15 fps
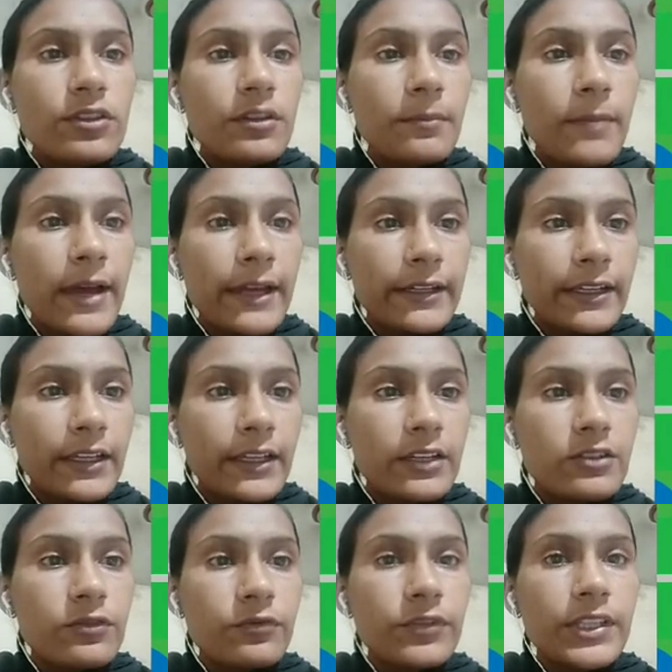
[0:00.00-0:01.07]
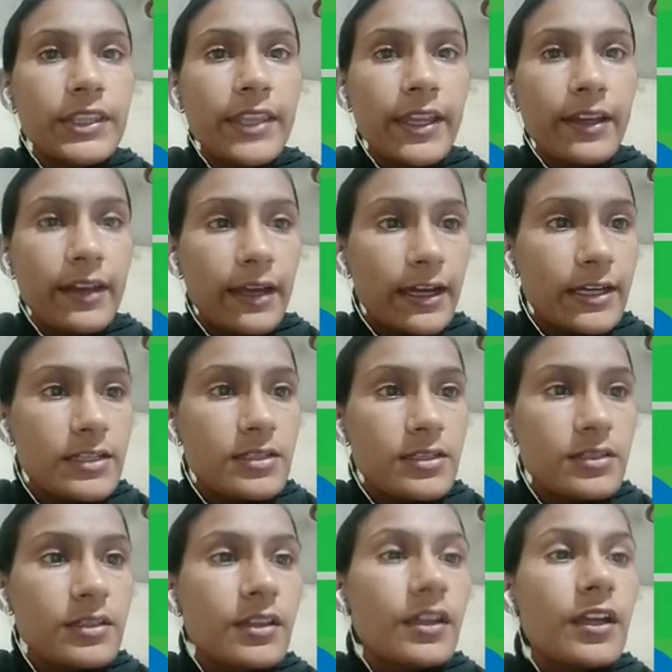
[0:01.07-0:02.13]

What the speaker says: the market with their aunt.